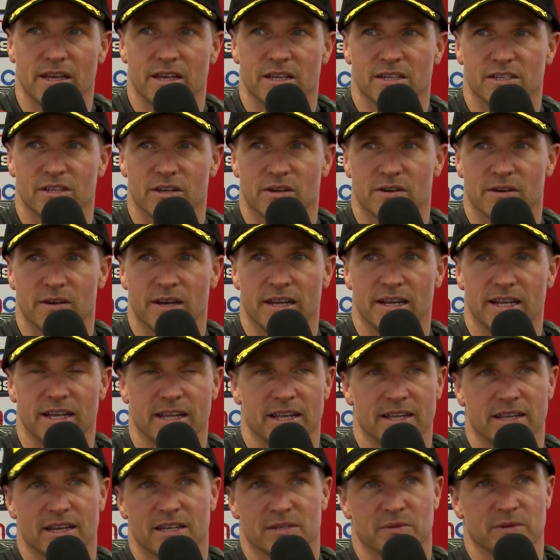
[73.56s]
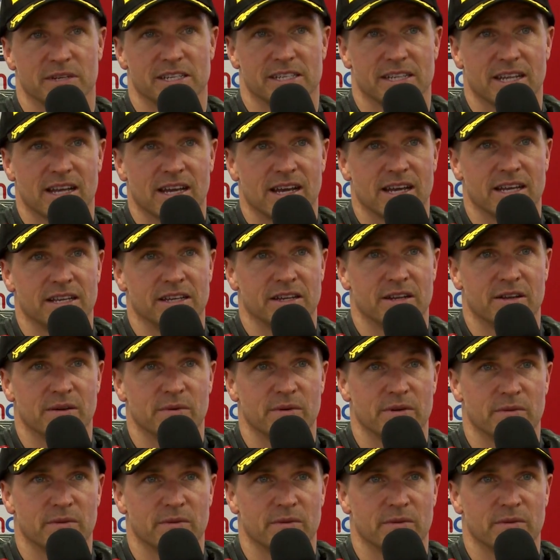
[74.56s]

So that's when it started. You know,